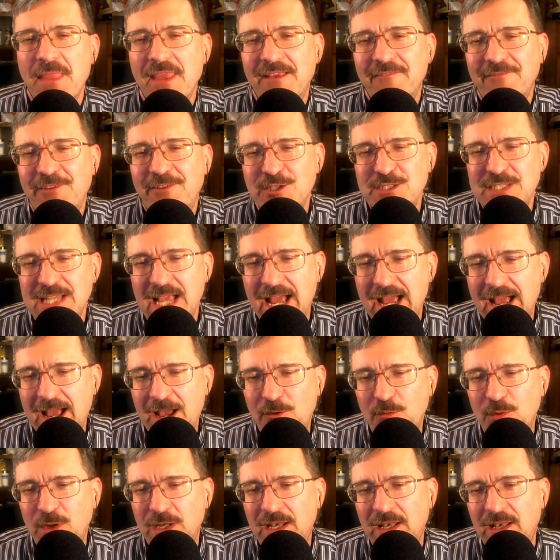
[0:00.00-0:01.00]
Folks, I
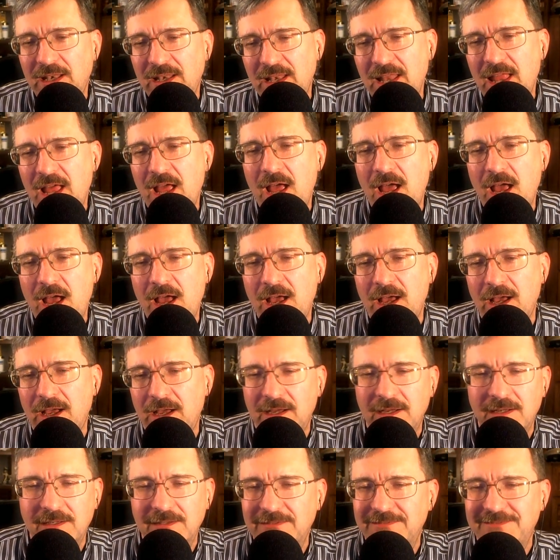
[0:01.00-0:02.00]
would
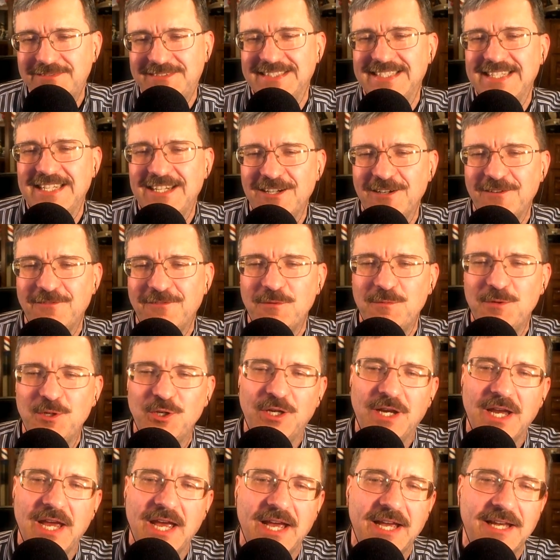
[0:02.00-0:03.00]
love to hear from you
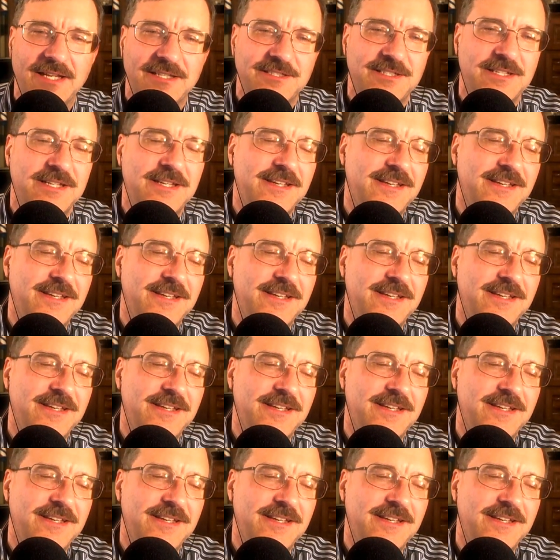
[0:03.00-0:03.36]
guys.